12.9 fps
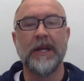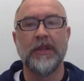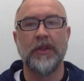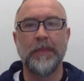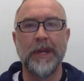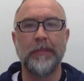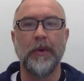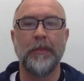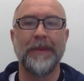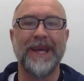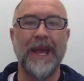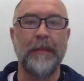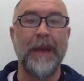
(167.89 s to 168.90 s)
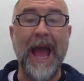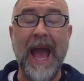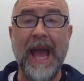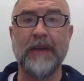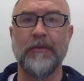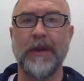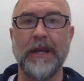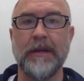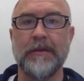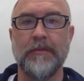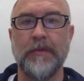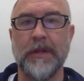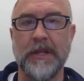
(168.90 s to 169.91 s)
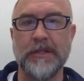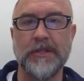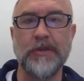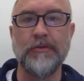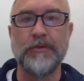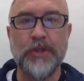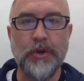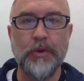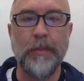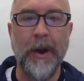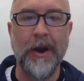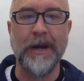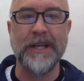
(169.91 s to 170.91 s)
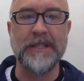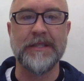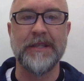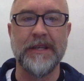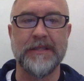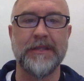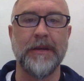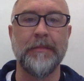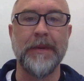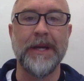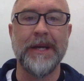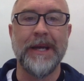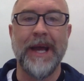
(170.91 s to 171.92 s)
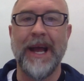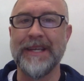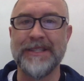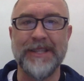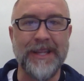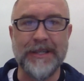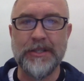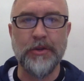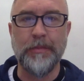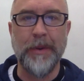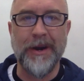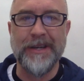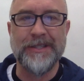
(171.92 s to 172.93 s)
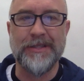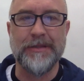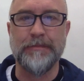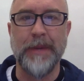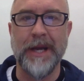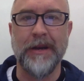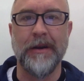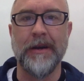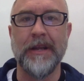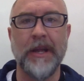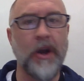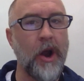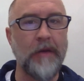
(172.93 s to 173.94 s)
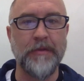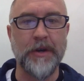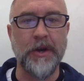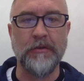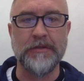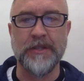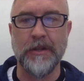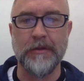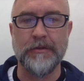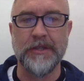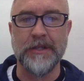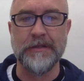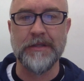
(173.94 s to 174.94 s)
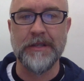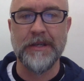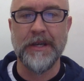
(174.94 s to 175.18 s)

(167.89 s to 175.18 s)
the people became angry with this new two-party system as the two parties just bickered and offered no solutions.